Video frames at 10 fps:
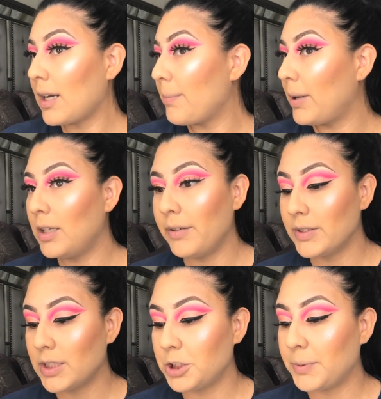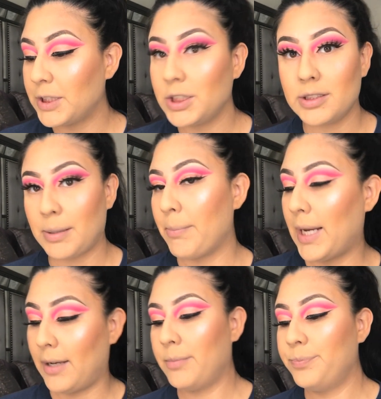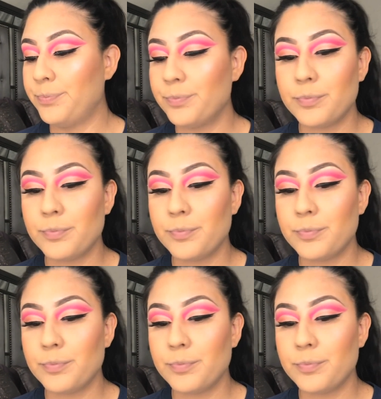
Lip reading: I barely even touched my cheeks and bam.